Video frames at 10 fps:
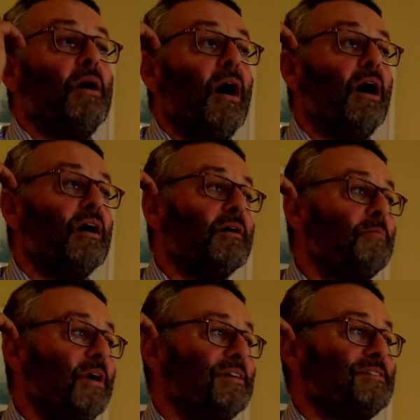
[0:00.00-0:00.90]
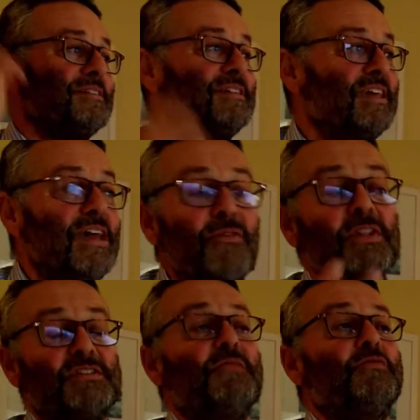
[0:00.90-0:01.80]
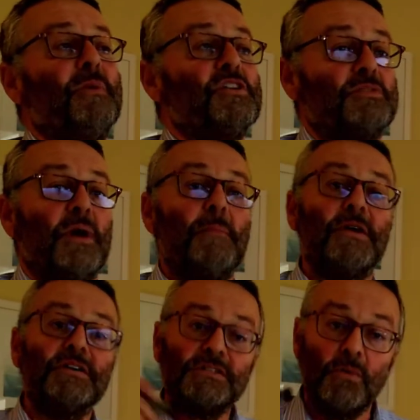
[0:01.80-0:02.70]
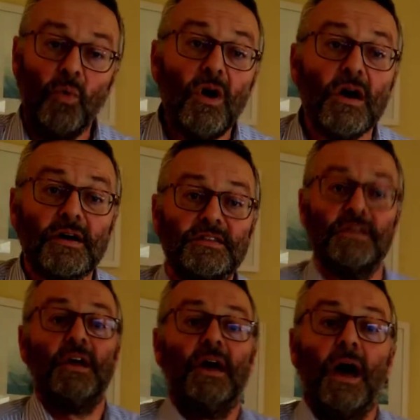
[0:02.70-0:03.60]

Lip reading: so to give all this information away, because it works,